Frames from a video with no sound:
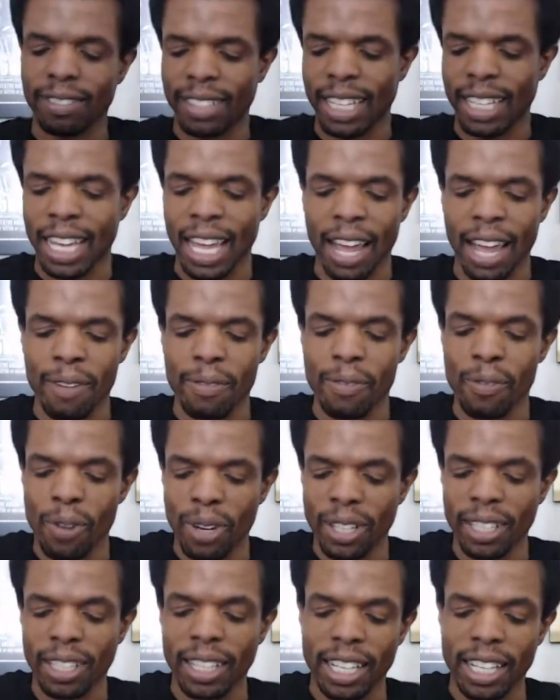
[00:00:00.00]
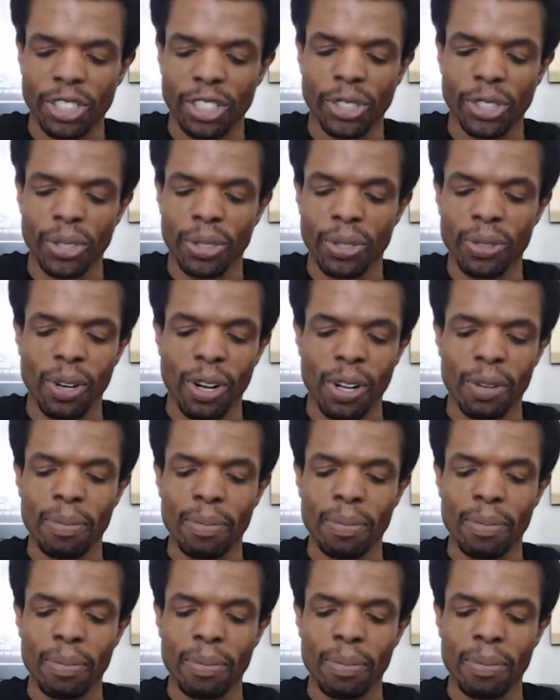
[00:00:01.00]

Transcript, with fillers: have one less shoe on